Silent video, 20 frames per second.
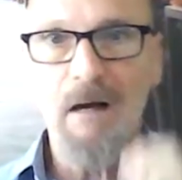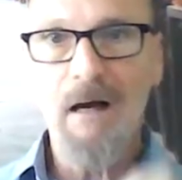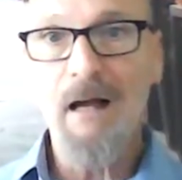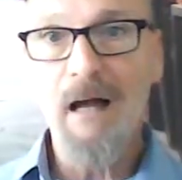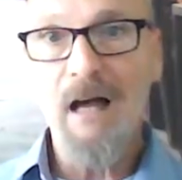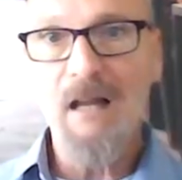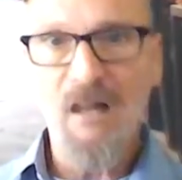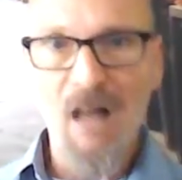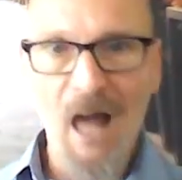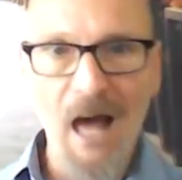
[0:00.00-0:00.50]
a
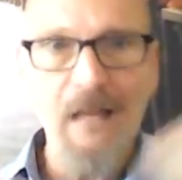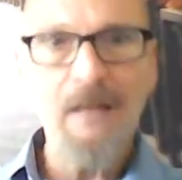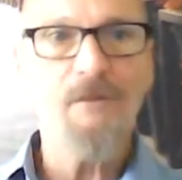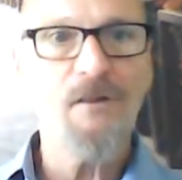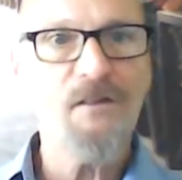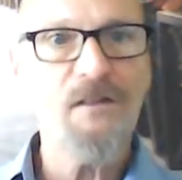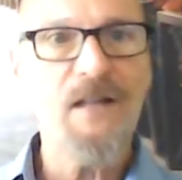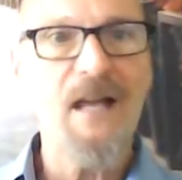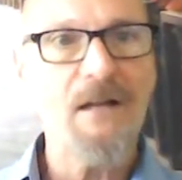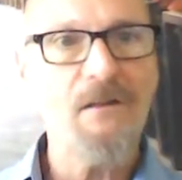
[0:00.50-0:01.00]
lot of us
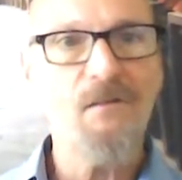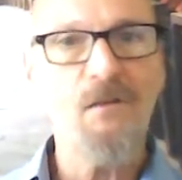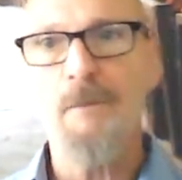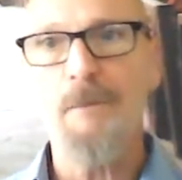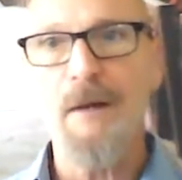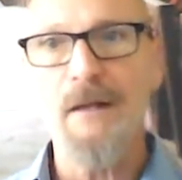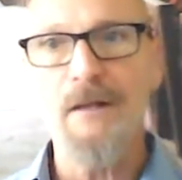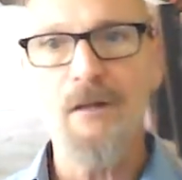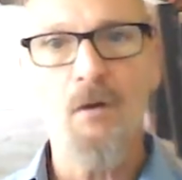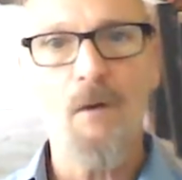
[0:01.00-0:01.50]
had
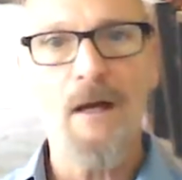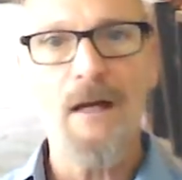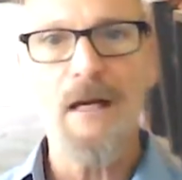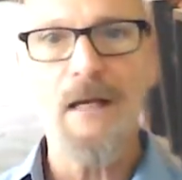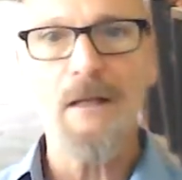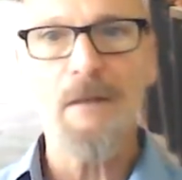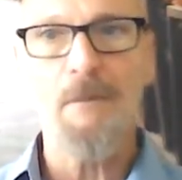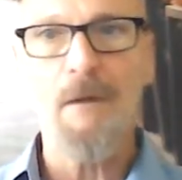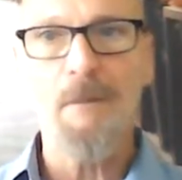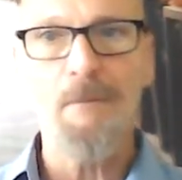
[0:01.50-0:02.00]
something up. I know
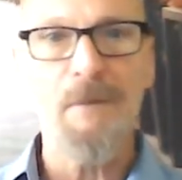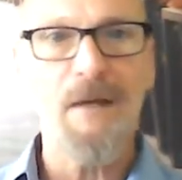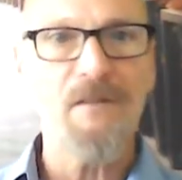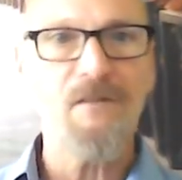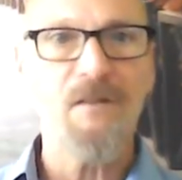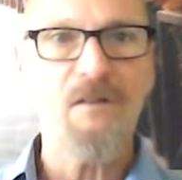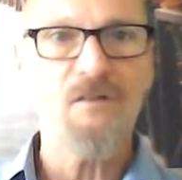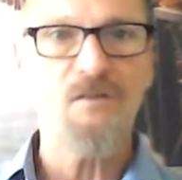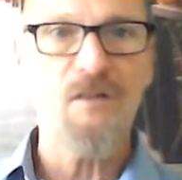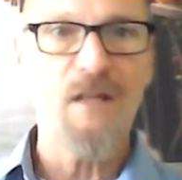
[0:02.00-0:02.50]
I got a, a
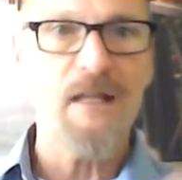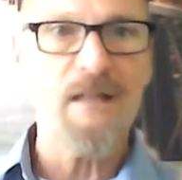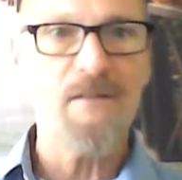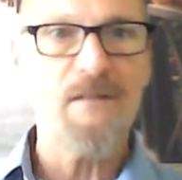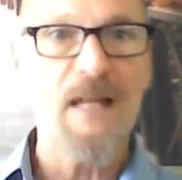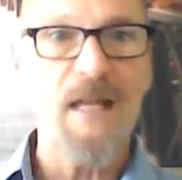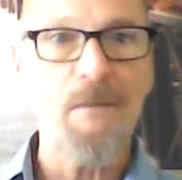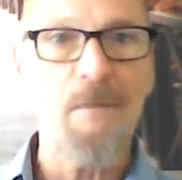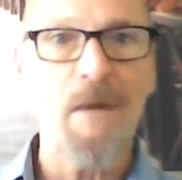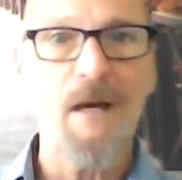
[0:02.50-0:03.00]
message
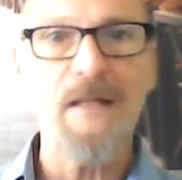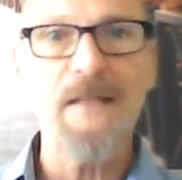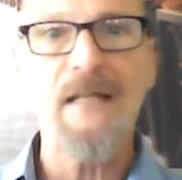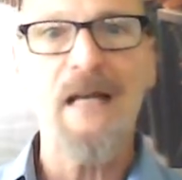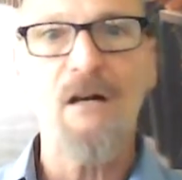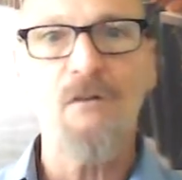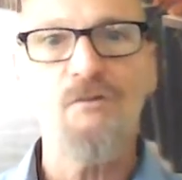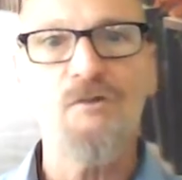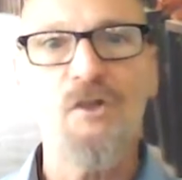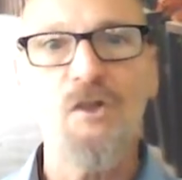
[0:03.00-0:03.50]
saying take
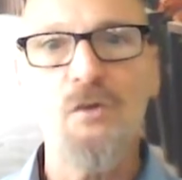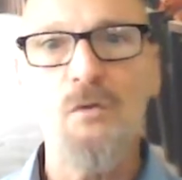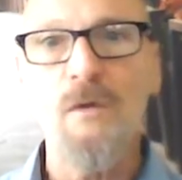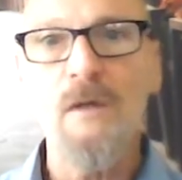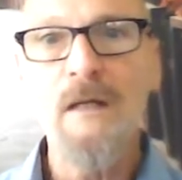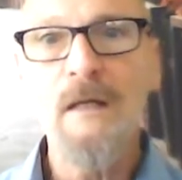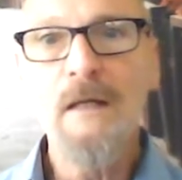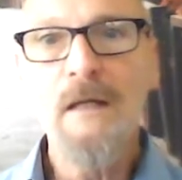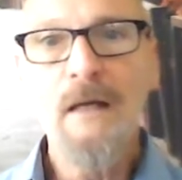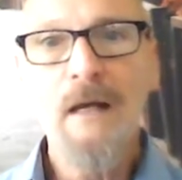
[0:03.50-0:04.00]
mine down
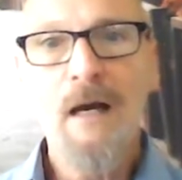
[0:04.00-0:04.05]
too,